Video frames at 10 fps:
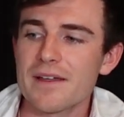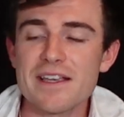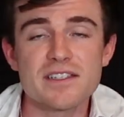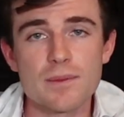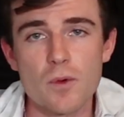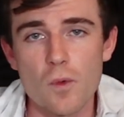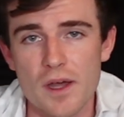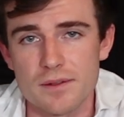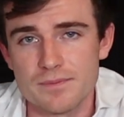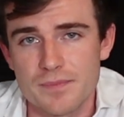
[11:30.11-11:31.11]
Case number
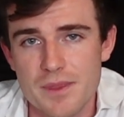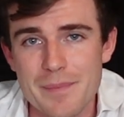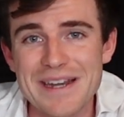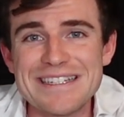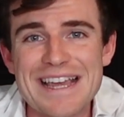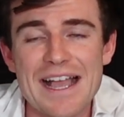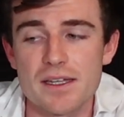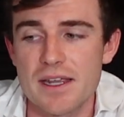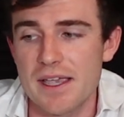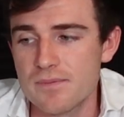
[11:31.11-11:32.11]
1, Betty
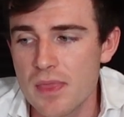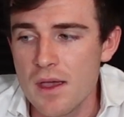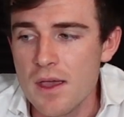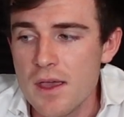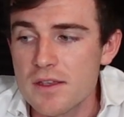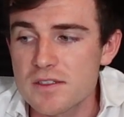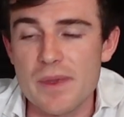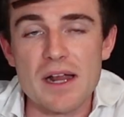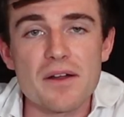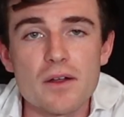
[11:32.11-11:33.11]
Dagenais. Some
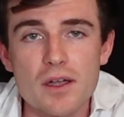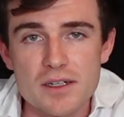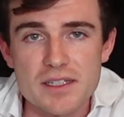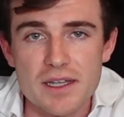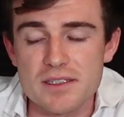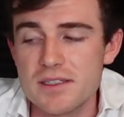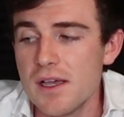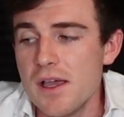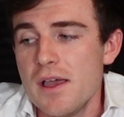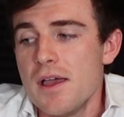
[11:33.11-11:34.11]
background context.
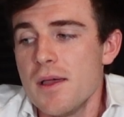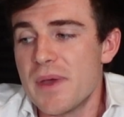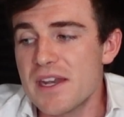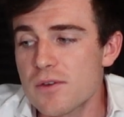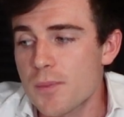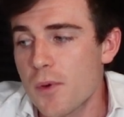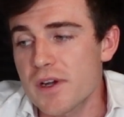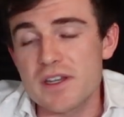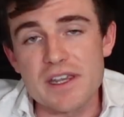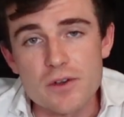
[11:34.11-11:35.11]
Betty
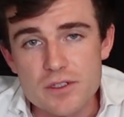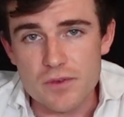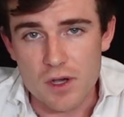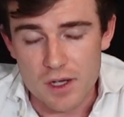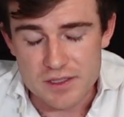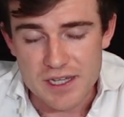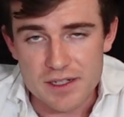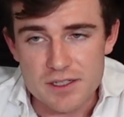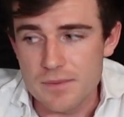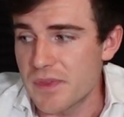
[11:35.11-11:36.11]
reported years of
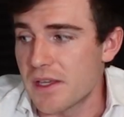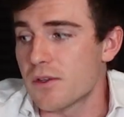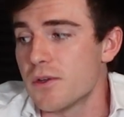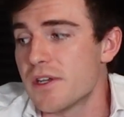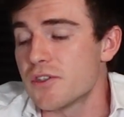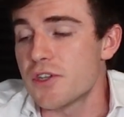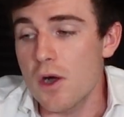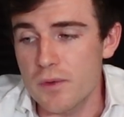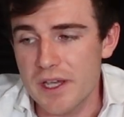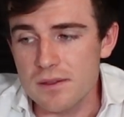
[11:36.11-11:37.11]
contact, including
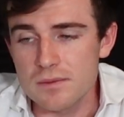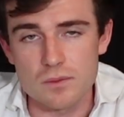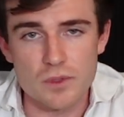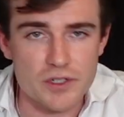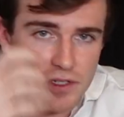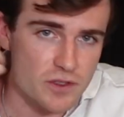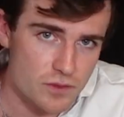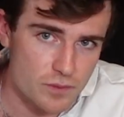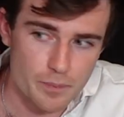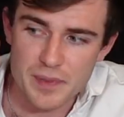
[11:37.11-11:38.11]
toning, which
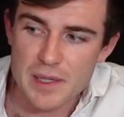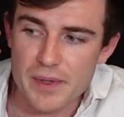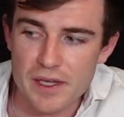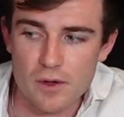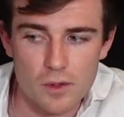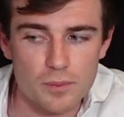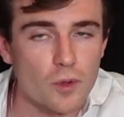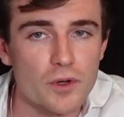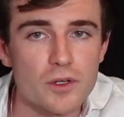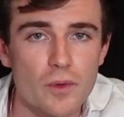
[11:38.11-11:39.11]
is beeping or
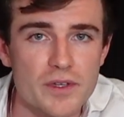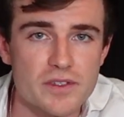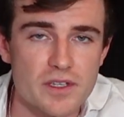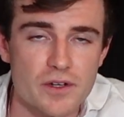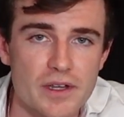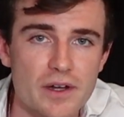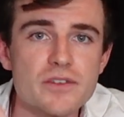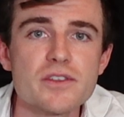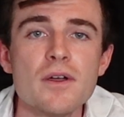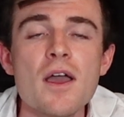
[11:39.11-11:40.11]
blurring noises in her
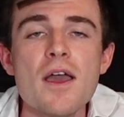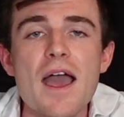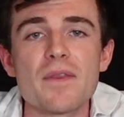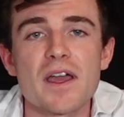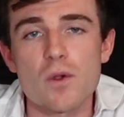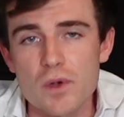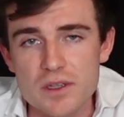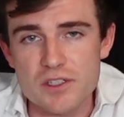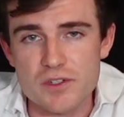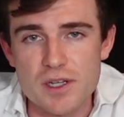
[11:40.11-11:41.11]
ears, and like
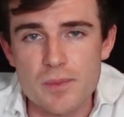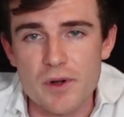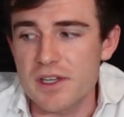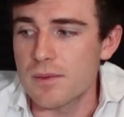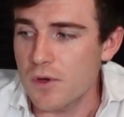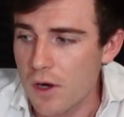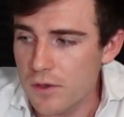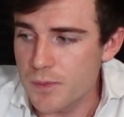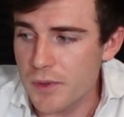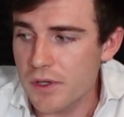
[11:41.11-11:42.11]
Whitley Strieber and Kim
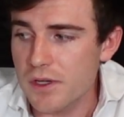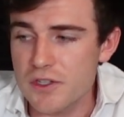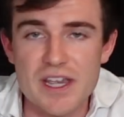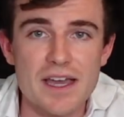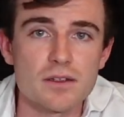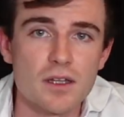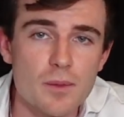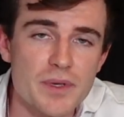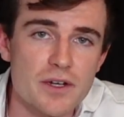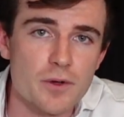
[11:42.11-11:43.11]
Carlsberg, she had a
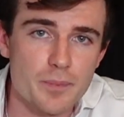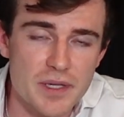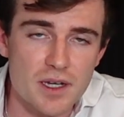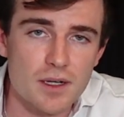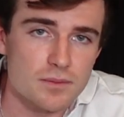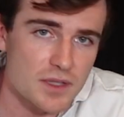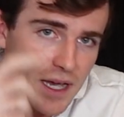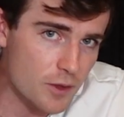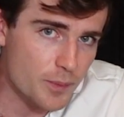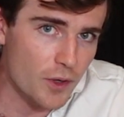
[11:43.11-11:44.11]
lump in her pinna, the
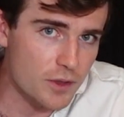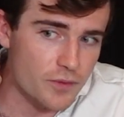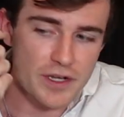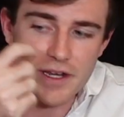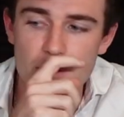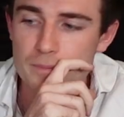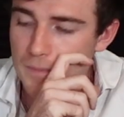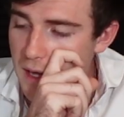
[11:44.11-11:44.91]
outer part of her ear.